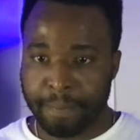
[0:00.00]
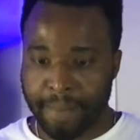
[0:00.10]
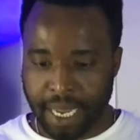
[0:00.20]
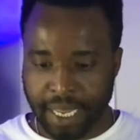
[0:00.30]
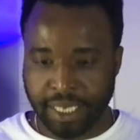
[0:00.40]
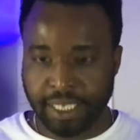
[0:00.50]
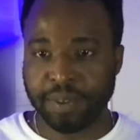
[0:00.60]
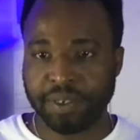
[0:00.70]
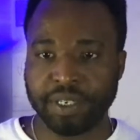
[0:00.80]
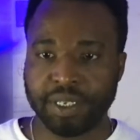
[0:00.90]
My
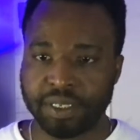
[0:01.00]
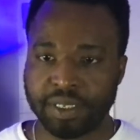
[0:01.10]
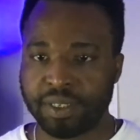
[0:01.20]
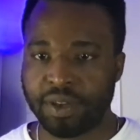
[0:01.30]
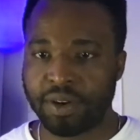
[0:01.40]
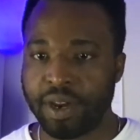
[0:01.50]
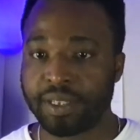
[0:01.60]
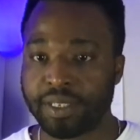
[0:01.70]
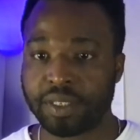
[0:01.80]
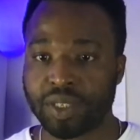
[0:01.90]
experience. All
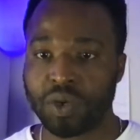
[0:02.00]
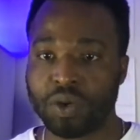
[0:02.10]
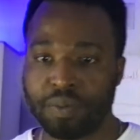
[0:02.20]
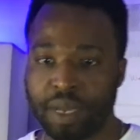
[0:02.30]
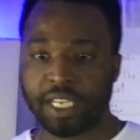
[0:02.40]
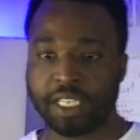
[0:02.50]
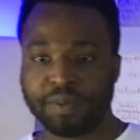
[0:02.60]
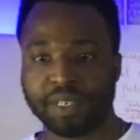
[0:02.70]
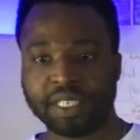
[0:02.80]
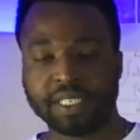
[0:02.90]
right. So my
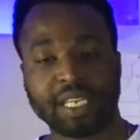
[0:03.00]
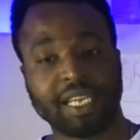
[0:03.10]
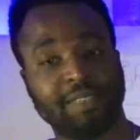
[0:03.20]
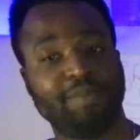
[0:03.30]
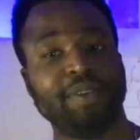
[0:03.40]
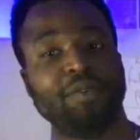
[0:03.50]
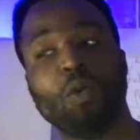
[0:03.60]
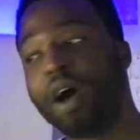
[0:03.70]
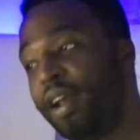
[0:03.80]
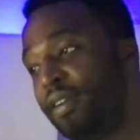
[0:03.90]
experience has been
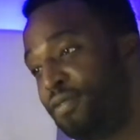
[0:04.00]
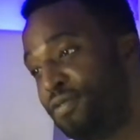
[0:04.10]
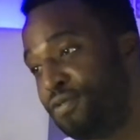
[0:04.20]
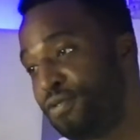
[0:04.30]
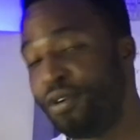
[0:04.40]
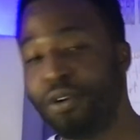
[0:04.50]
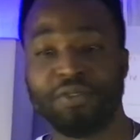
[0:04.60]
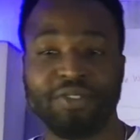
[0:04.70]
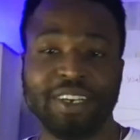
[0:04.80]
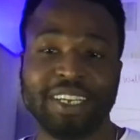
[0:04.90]
one full of